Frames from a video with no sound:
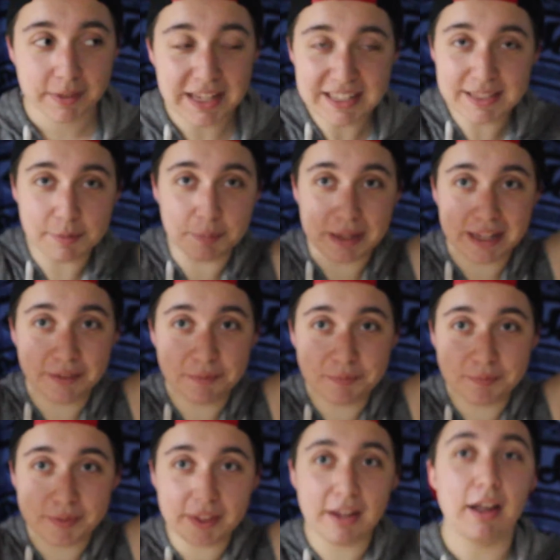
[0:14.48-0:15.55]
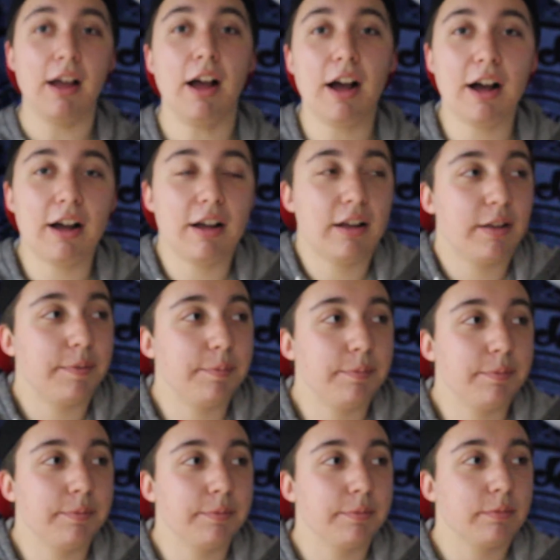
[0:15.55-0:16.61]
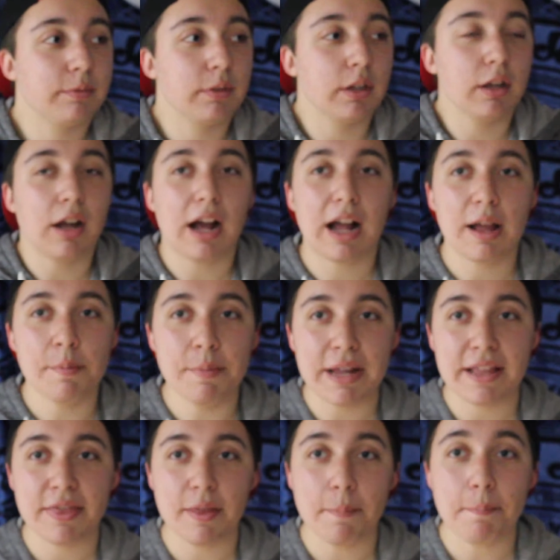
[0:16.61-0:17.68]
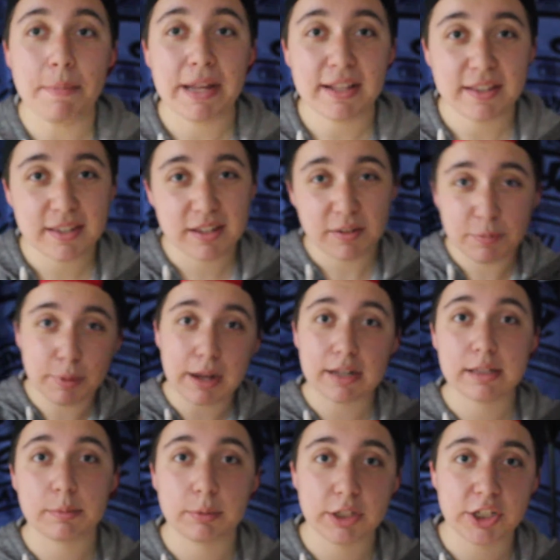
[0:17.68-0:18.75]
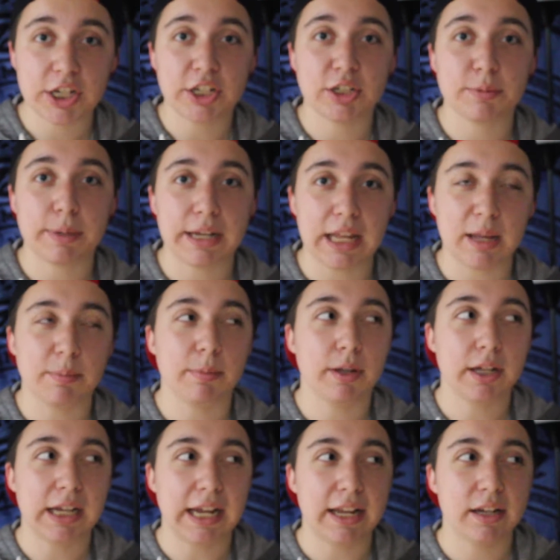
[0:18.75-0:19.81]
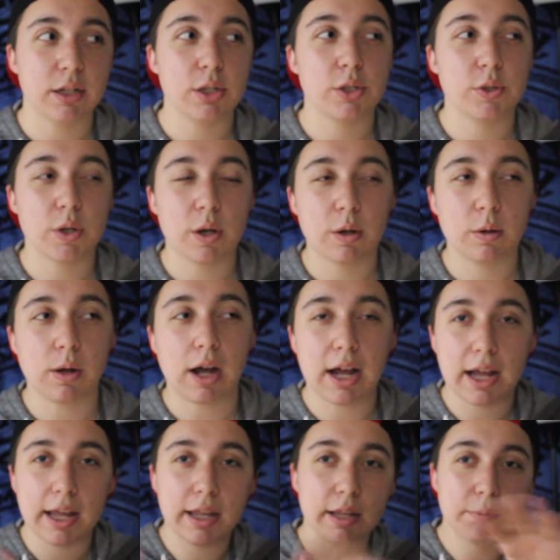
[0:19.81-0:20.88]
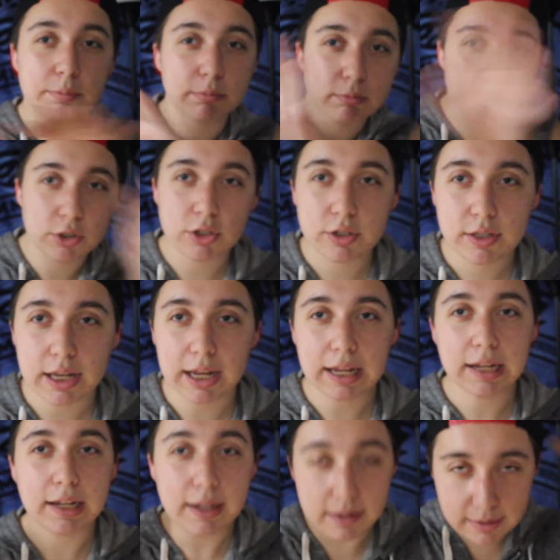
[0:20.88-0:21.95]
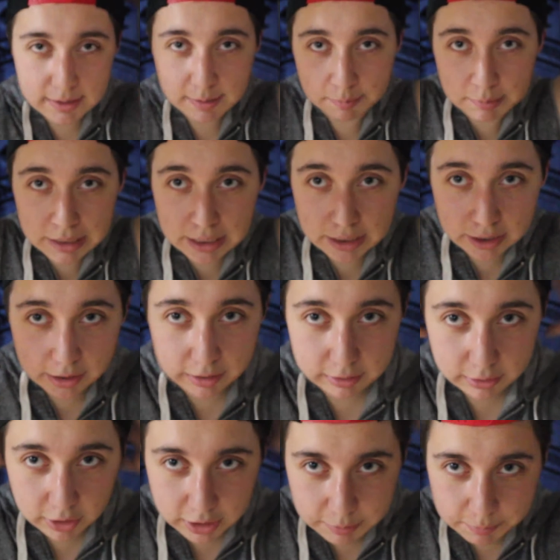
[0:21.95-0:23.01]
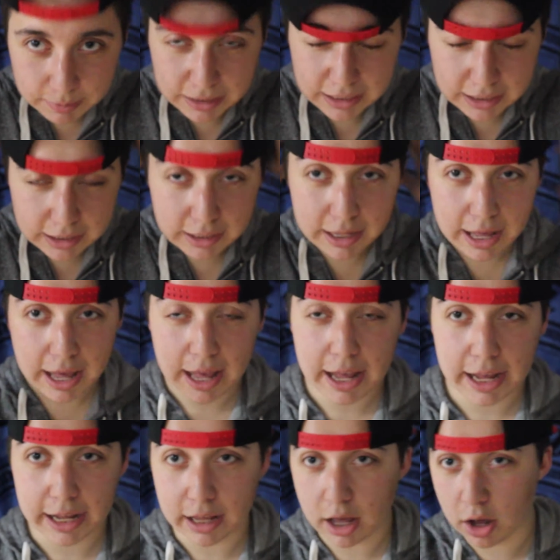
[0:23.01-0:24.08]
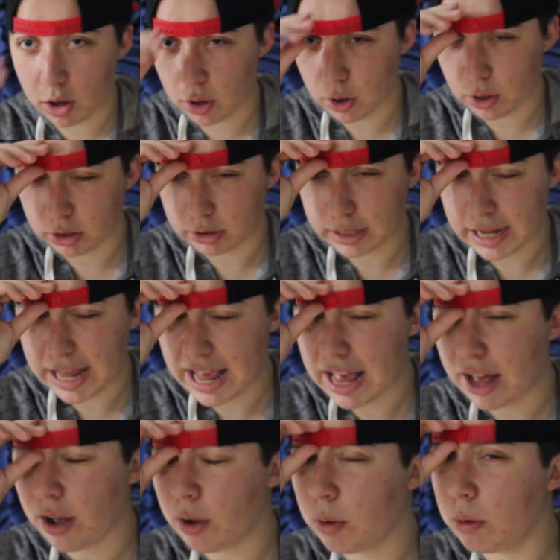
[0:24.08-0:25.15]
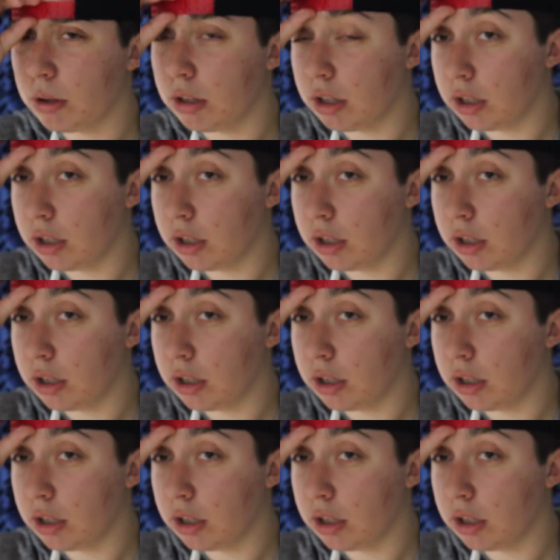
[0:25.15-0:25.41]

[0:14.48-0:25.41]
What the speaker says: It's a me. Um, I'm in the midst of possibly changing my name again, so I'm just saying it's a me. Look at me. Hey. Oh, ow.